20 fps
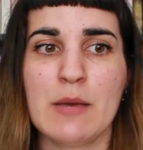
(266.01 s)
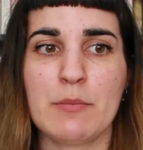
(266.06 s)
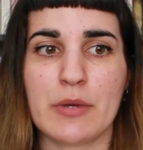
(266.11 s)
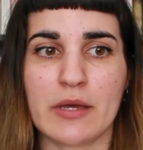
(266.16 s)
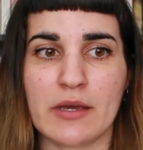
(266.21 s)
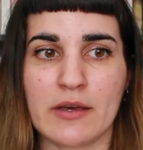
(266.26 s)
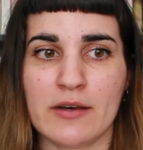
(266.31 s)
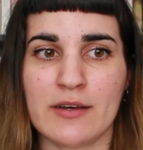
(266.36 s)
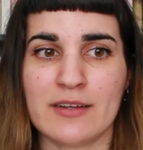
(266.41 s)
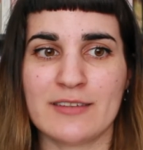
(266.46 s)

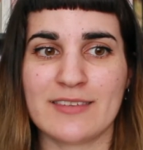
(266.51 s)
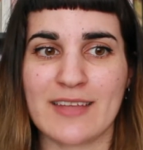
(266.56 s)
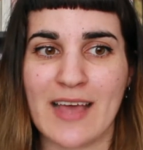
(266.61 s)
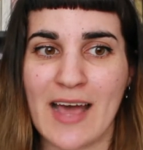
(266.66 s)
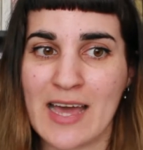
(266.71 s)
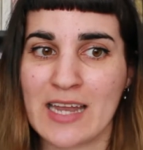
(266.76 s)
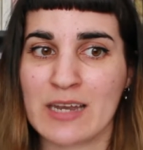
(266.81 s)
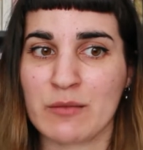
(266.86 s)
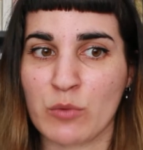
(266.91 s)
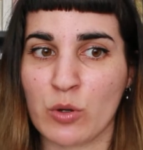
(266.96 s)
because
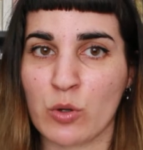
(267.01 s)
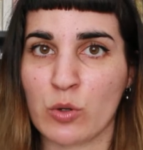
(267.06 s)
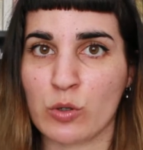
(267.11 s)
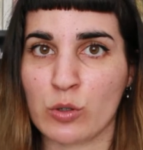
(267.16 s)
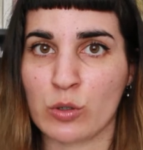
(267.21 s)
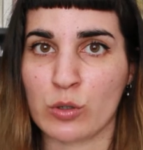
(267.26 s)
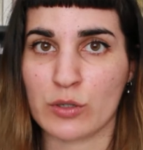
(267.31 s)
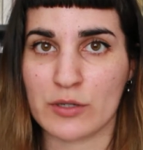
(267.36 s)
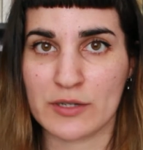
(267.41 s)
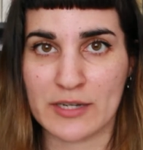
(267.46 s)

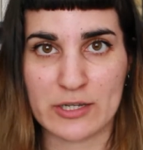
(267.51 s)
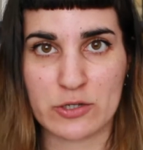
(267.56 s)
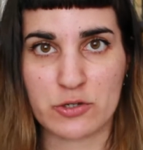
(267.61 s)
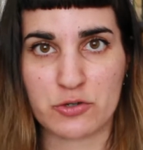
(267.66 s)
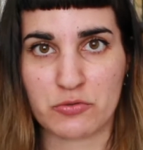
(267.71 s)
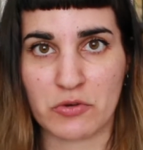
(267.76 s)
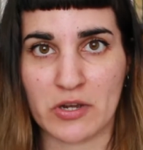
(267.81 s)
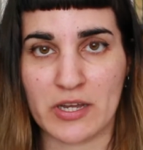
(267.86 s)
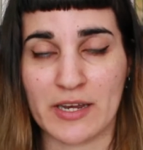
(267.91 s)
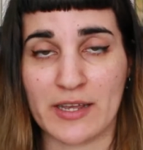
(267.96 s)
animal
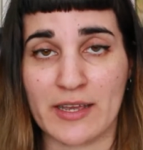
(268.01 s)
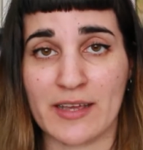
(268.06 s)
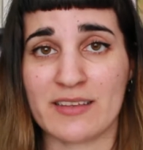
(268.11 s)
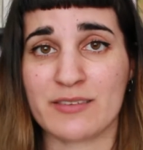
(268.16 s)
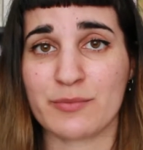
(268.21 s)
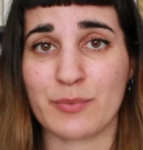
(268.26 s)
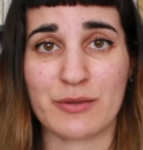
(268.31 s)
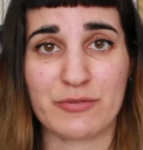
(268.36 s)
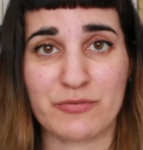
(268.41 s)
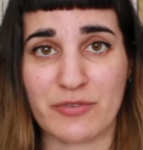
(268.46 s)
nature writing
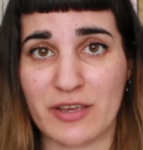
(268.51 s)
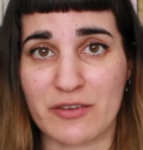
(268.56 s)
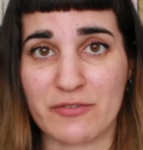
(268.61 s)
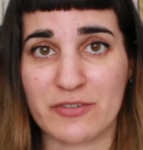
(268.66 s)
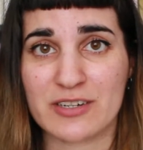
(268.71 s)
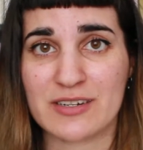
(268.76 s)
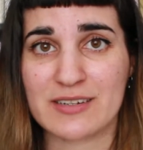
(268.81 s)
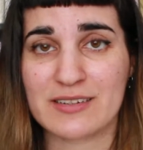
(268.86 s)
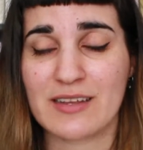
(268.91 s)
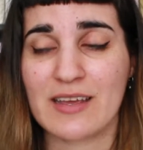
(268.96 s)
is my
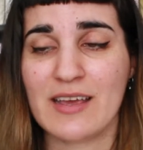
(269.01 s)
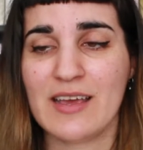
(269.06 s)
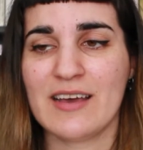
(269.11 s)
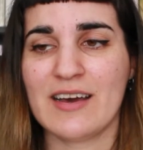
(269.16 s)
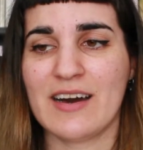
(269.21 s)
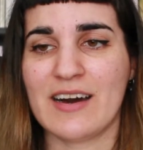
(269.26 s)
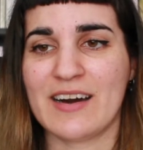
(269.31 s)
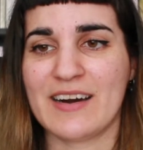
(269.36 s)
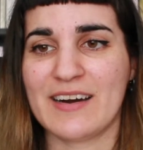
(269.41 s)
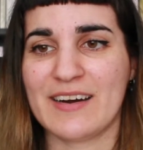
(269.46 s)
favorite,
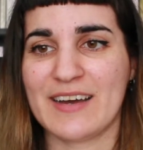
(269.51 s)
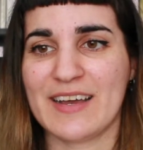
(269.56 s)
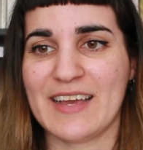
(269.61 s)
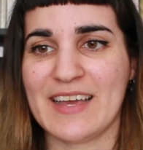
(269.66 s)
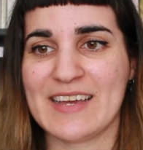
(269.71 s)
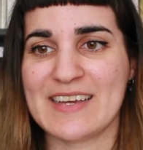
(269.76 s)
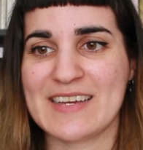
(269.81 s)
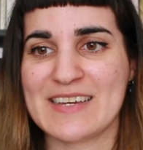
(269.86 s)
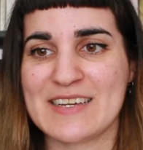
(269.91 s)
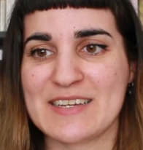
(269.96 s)

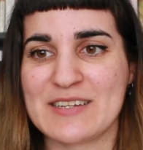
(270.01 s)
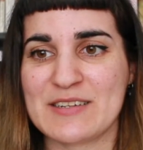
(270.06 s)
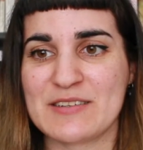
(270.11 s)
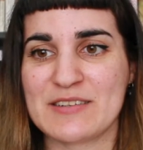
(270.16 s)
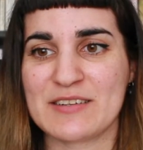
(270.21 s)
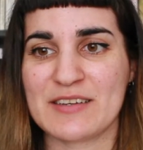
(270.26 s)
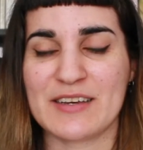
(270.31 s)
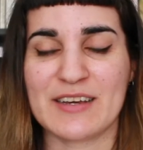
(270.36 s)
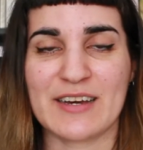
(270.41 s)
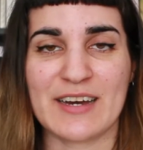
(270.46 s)

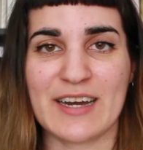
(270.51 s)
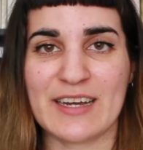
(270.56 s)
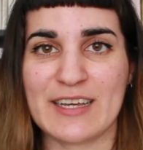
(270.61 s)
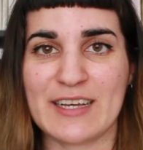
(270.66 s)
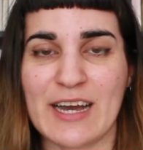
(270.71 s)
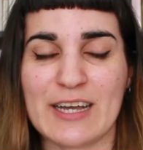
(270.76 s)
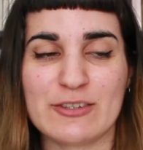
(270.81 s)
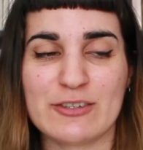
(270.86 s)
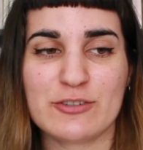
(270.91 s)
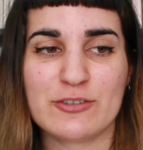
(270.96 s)
and
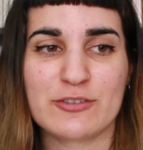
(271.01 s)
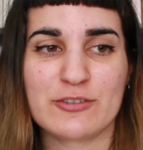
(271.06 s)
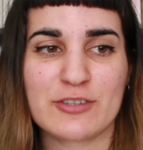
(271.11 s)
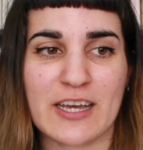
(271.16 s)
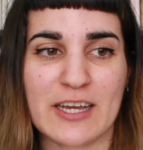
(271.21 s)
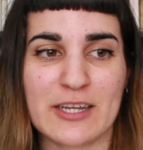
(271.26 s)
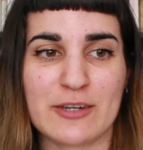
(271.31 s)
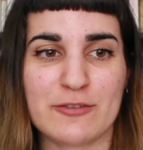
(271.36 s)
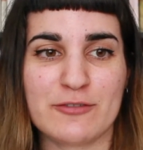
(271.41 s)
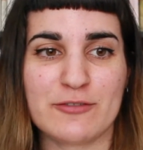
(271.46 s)
I just
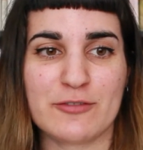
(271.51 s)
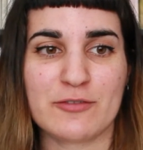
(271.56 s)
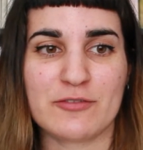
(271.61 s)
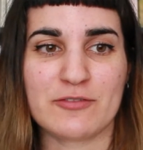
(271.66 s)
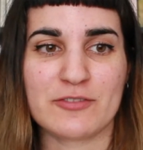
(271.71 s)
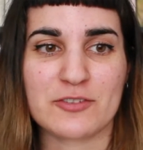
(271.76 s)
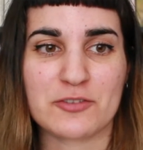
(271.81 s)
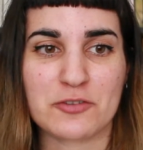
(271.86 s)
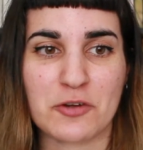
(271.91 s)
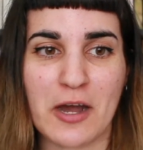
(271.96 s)
kind of
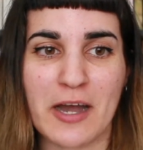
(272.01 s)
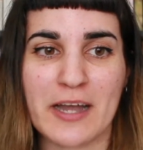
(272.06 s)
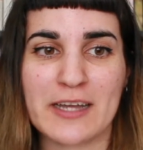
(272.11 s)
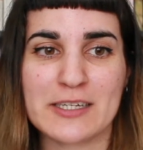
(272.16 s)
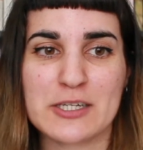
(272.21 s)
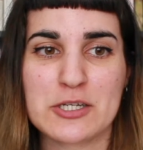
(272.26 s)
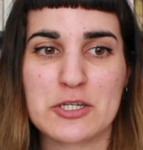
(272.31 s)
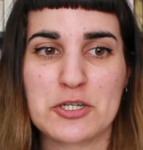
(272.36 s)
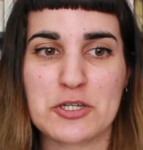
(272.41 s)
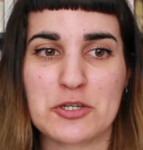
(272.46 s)
tried
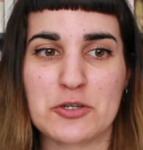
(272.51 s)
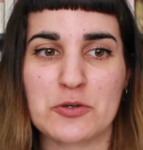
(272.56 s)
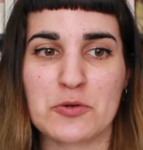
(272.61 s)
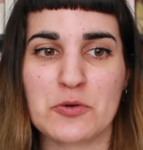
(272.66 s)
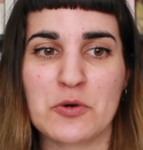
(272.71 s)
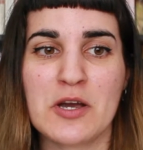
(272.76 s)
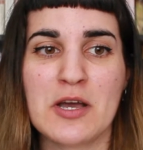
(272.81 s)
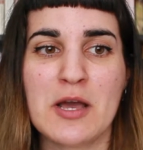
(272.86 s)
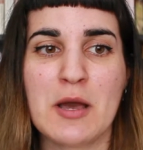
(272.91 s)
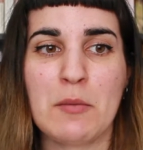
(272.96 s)

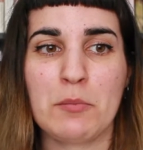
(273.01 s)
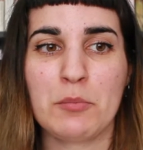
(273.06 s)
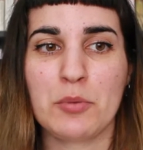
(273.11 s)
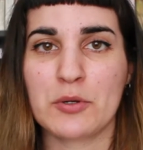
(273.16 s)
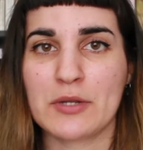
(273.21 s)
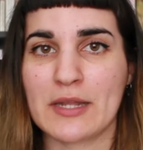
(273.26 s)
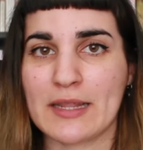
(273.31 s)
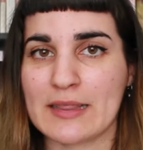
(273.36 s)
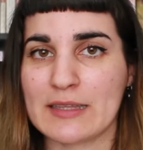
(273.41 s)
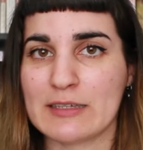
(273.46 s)
to
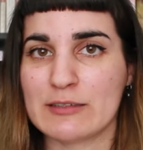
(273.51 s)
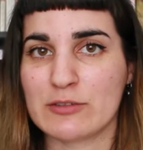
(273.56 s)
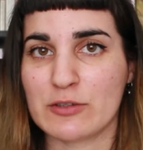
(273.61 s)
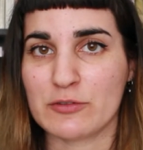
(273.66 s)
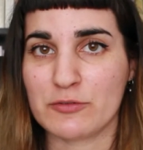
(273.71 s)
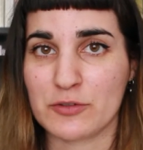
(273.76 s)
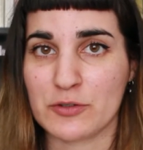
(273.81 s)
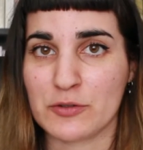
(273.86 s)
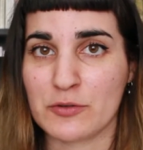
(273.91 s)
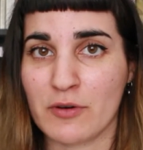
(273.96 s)
put at least a
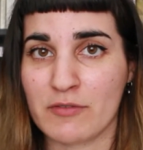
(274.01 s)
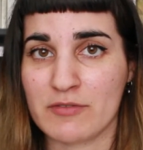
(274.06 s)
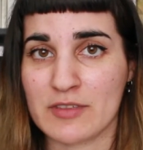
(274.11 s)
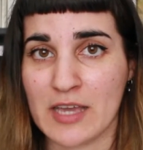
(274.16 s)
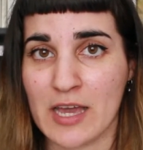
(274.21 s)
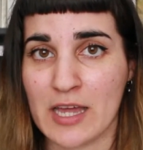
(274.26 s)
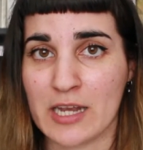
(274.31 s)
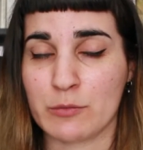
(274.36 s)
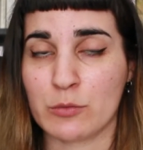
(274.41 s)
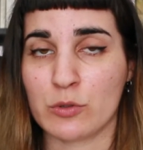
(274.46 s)
few of the
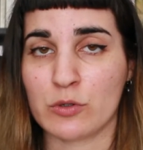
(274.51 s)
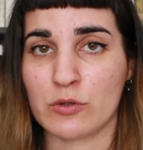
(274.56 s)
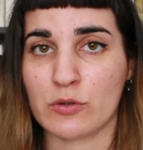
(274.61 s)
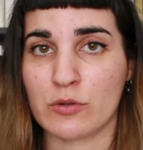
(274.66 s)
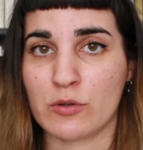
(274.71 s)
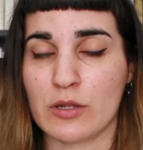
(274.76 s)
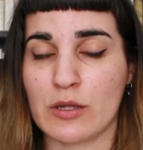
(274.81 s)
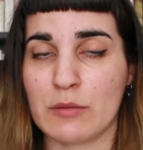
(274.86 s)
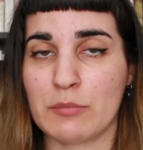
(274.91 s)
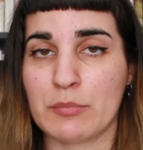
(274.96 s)
animal